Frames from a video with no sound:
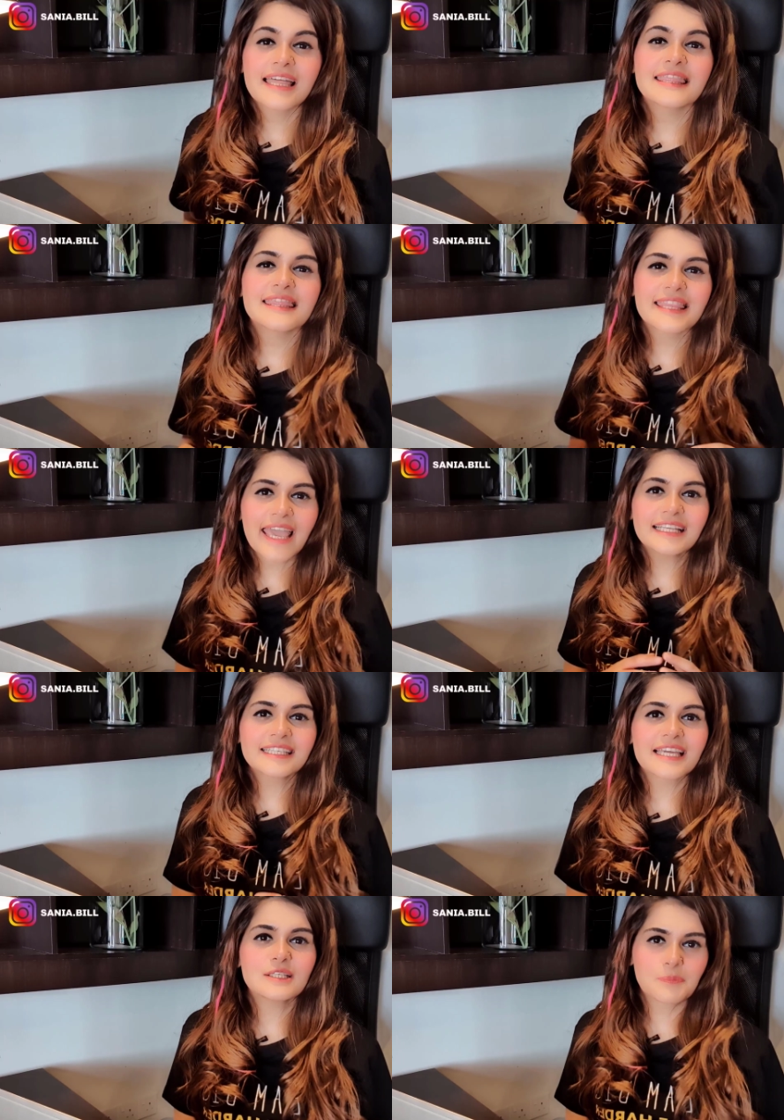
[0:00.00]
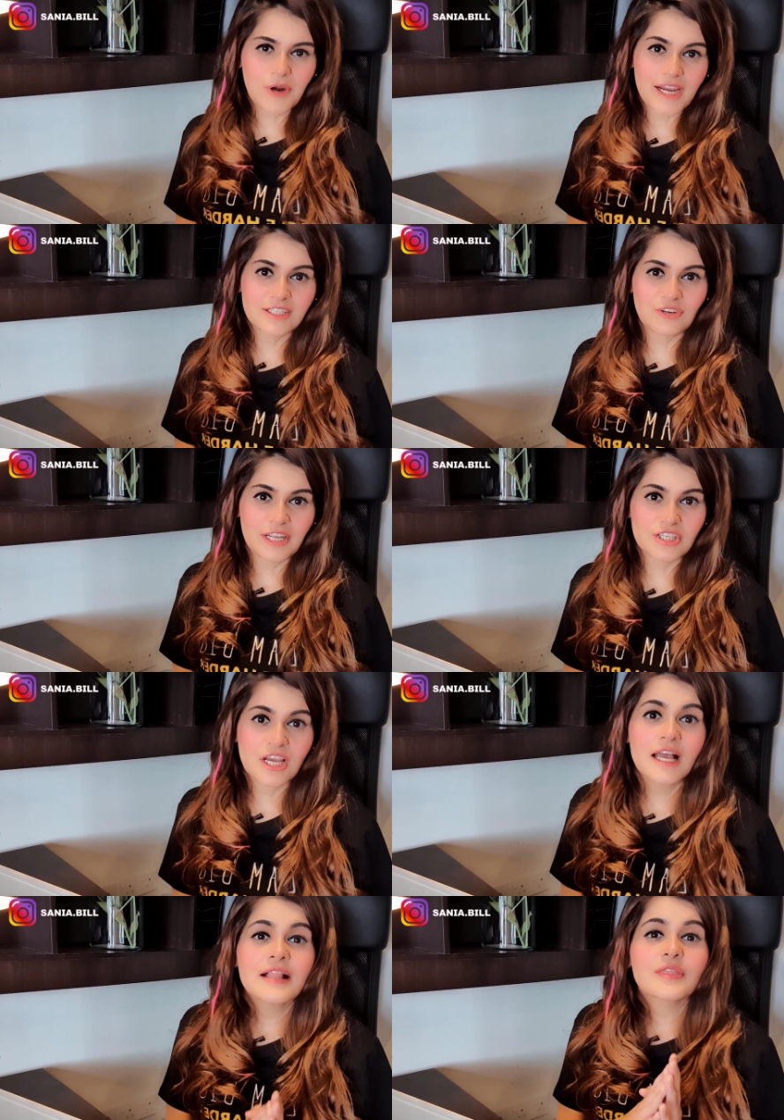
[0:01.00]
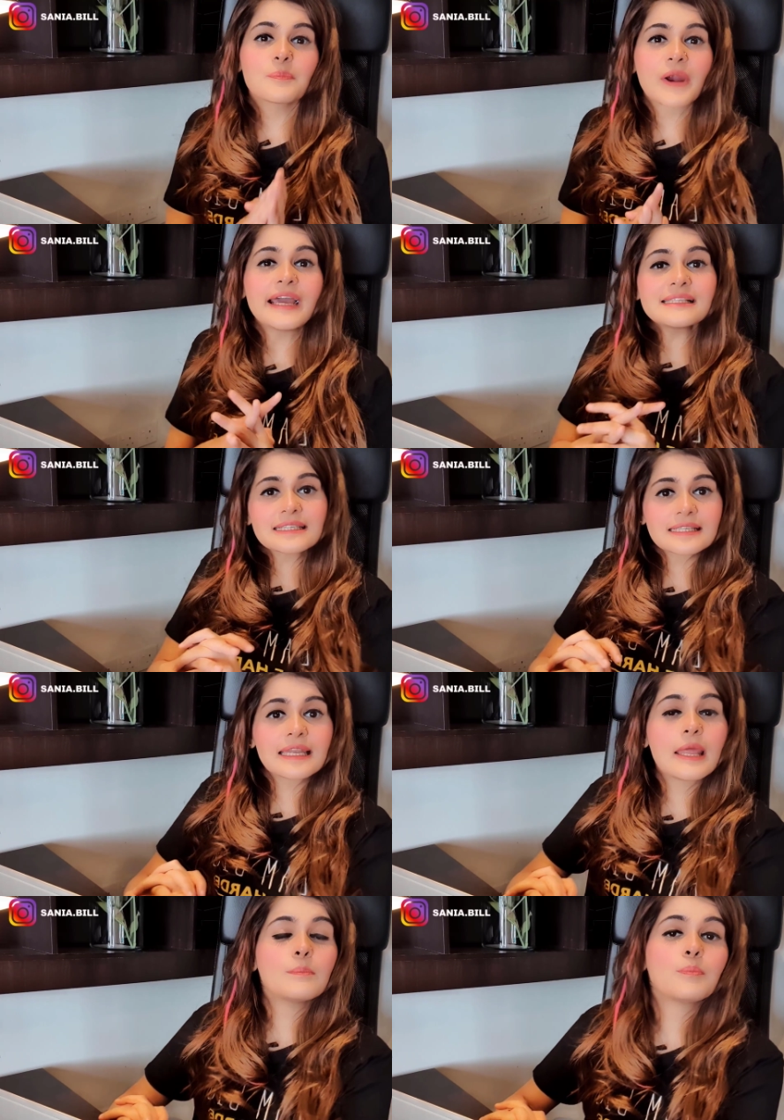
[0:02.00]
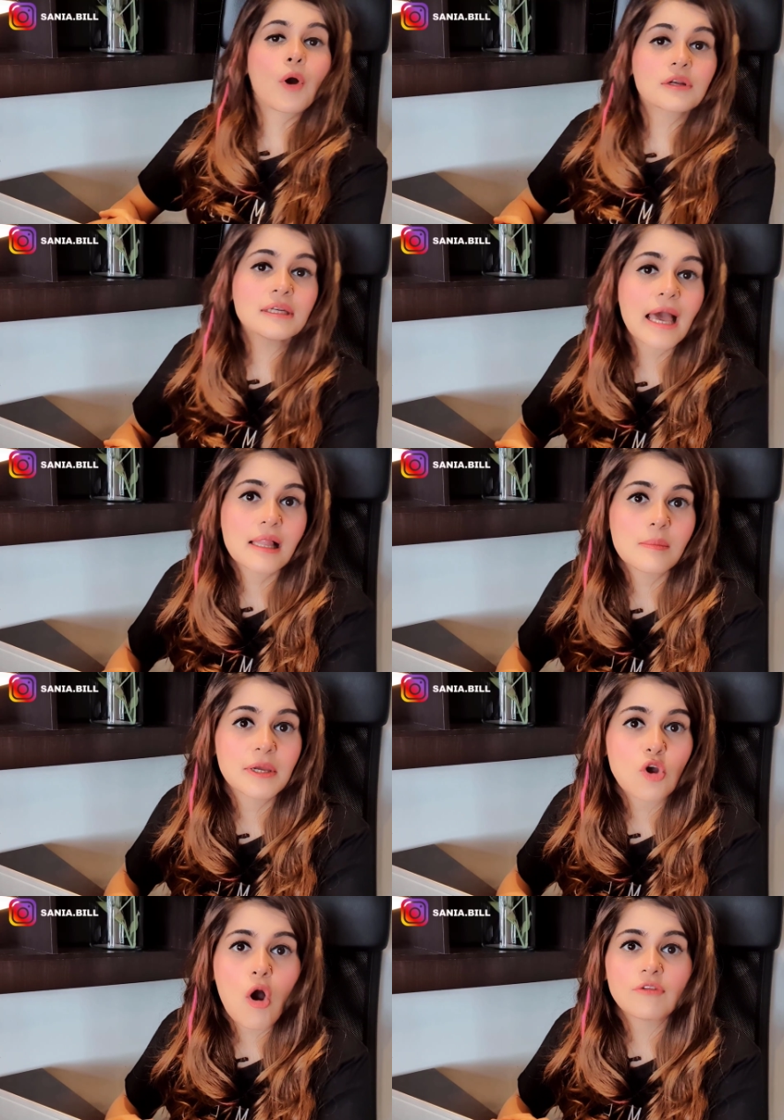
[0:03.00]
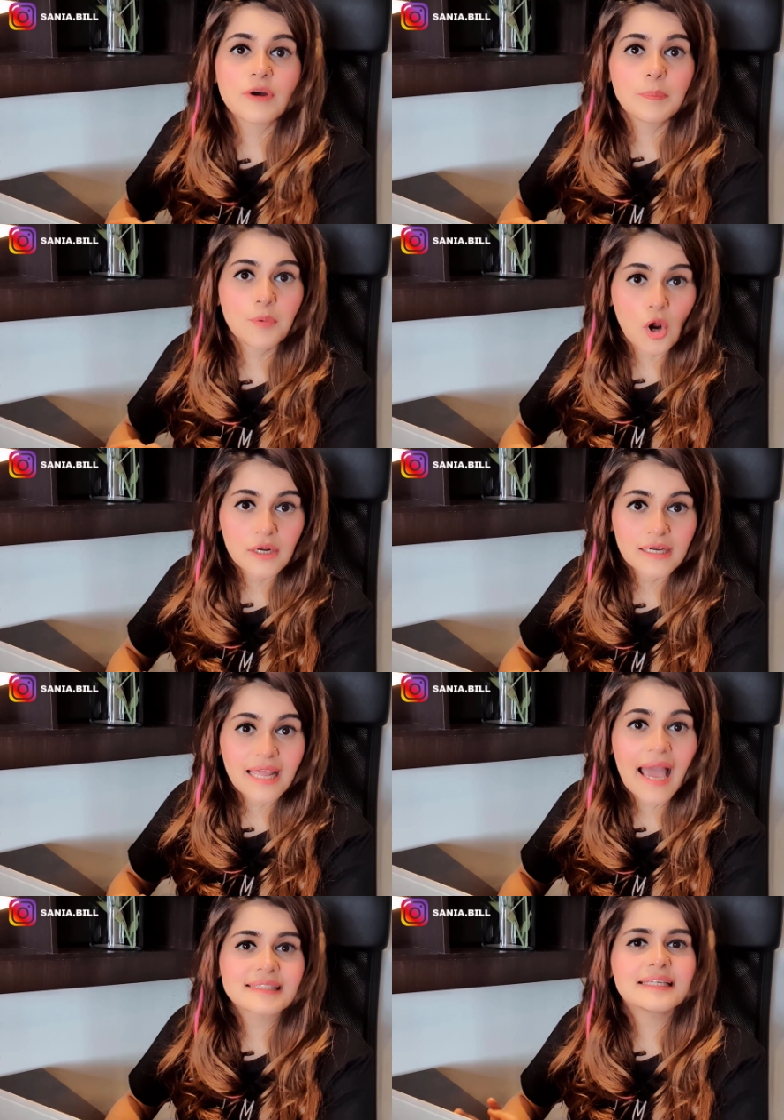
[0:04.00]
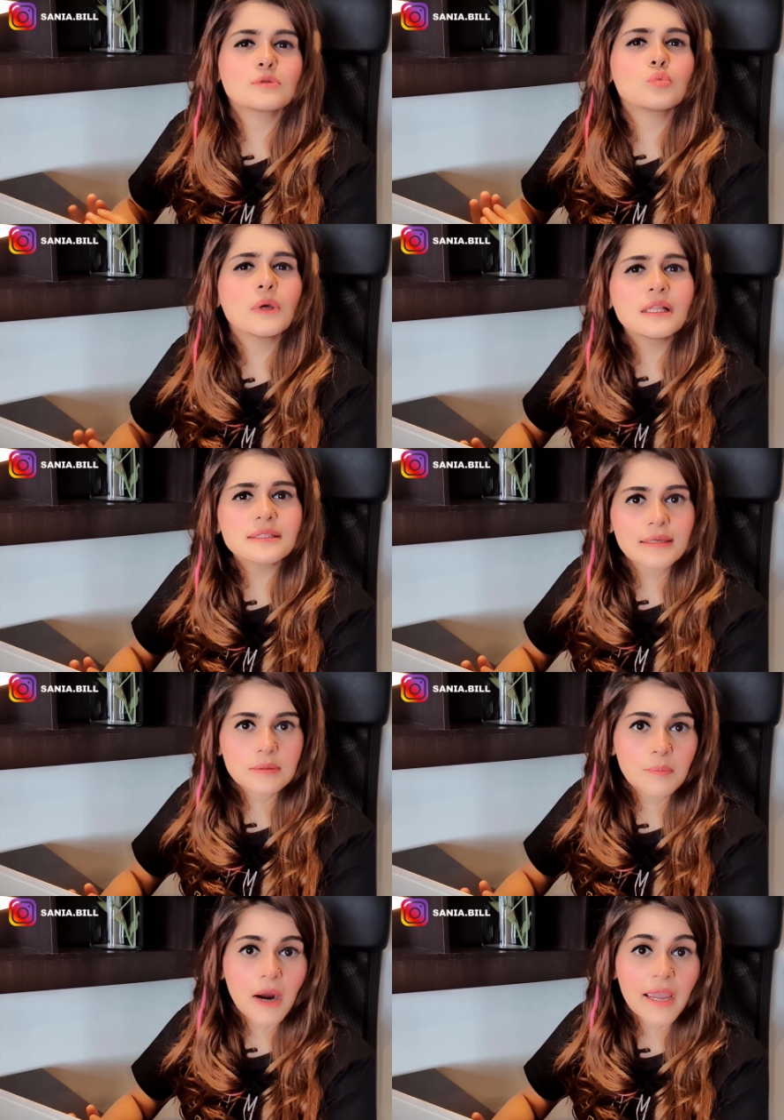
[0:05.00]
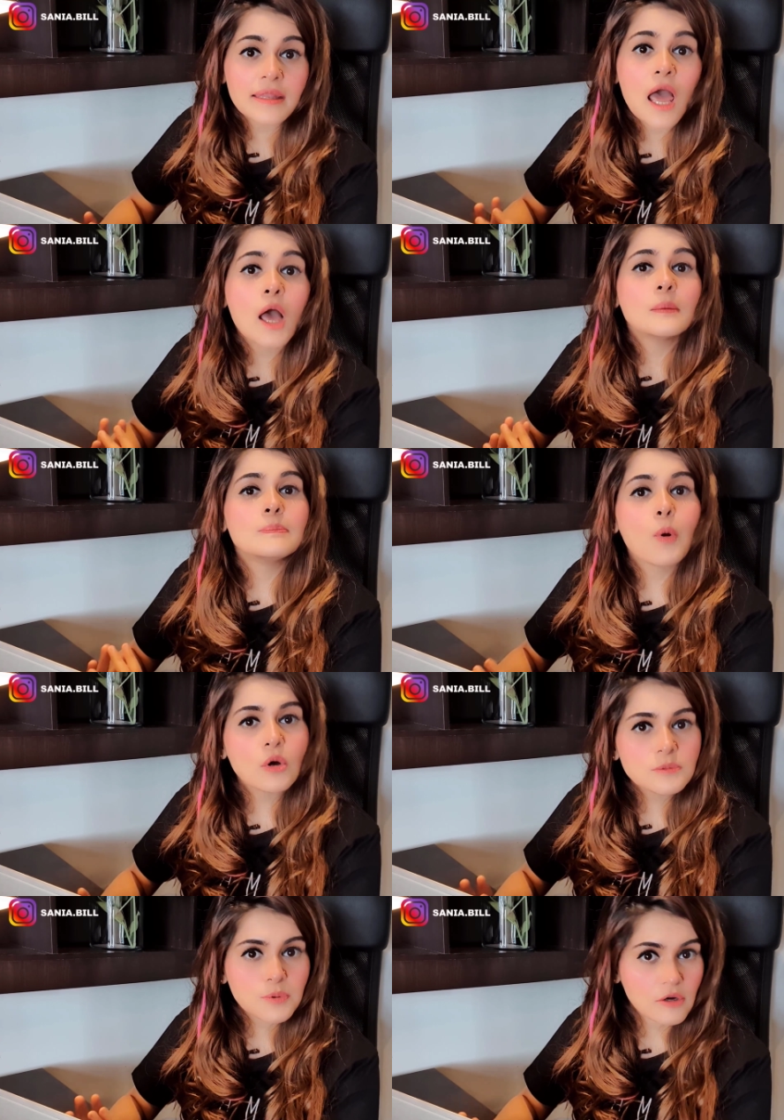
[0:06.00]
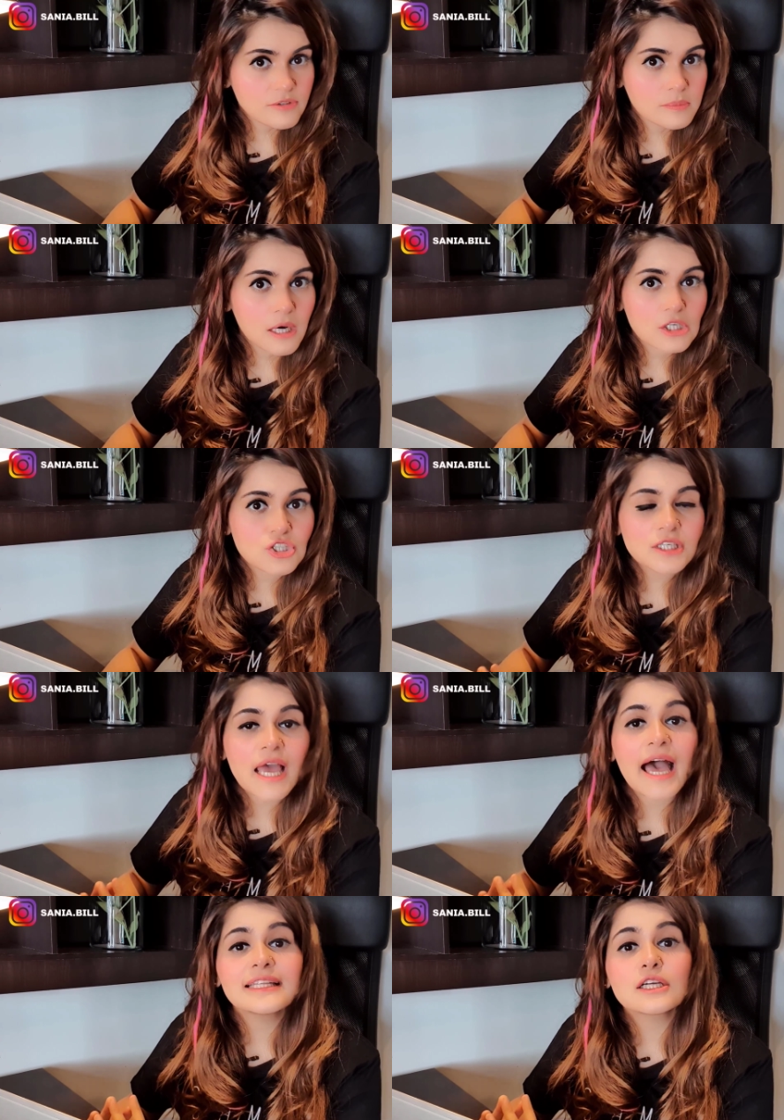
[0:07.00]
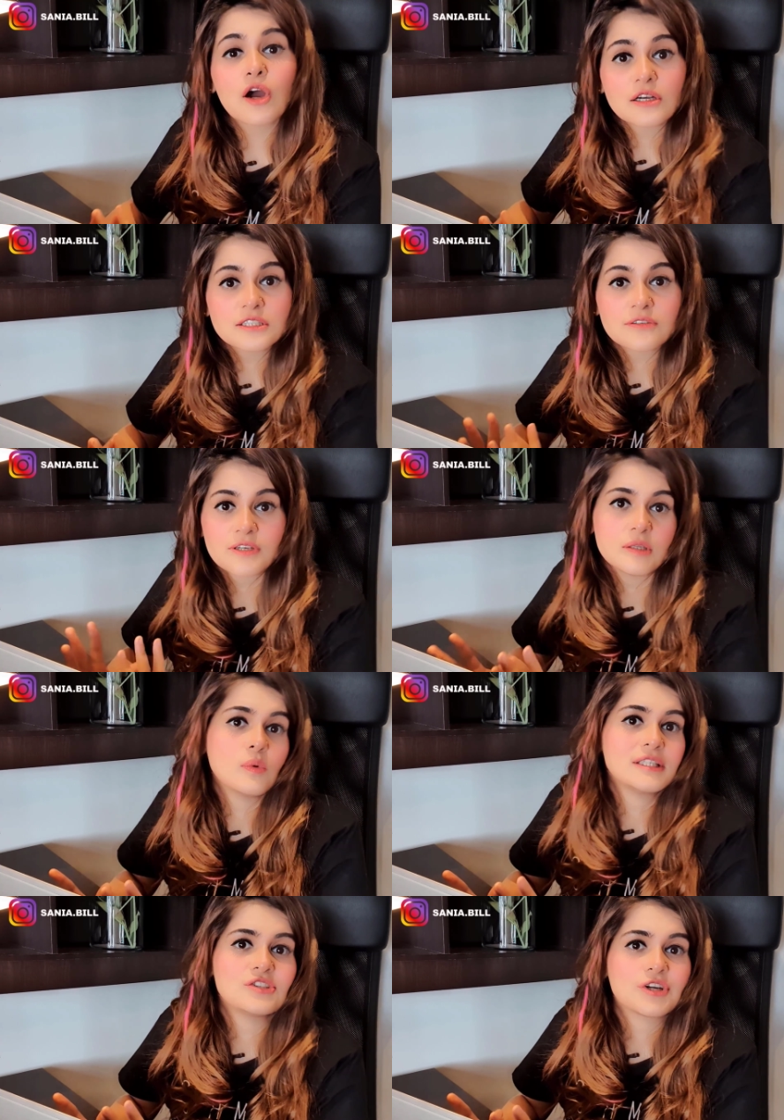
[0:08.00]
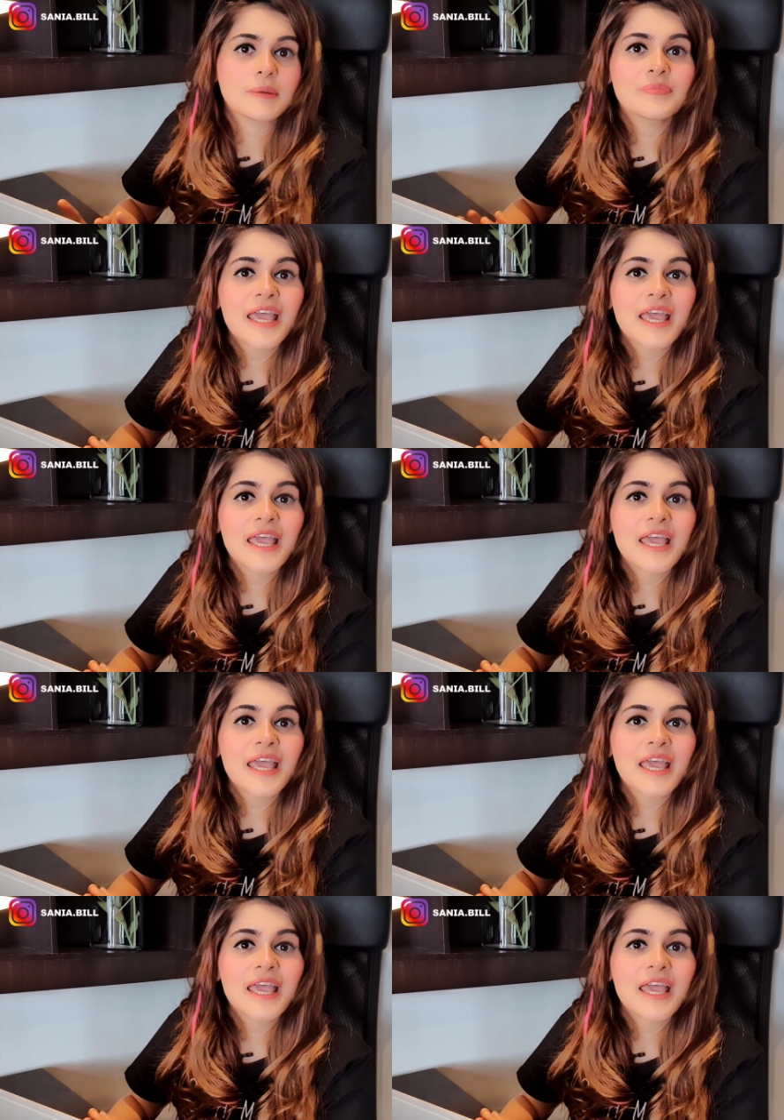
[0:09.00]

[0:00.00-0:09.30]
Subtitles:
Next is price range. The price is an important element of the product as it will determine both profit margin and cost of inventory.